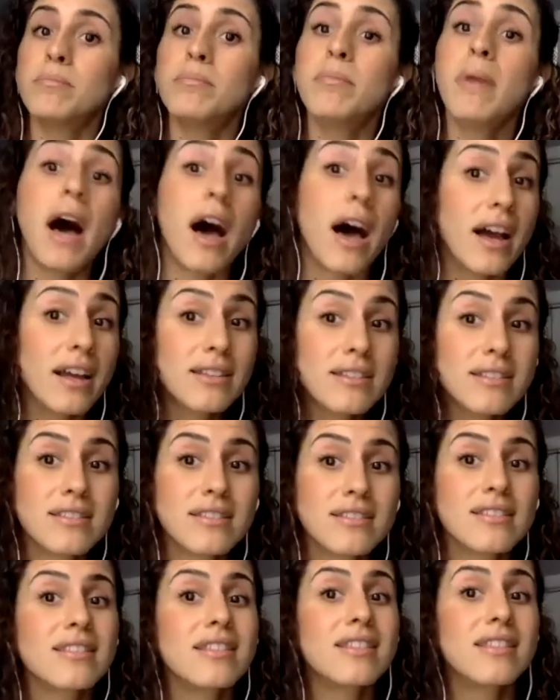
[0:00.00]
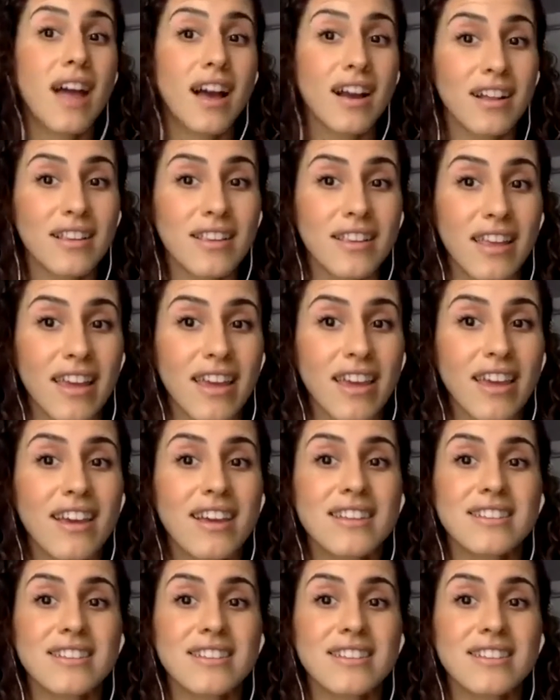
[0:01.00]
But luckily,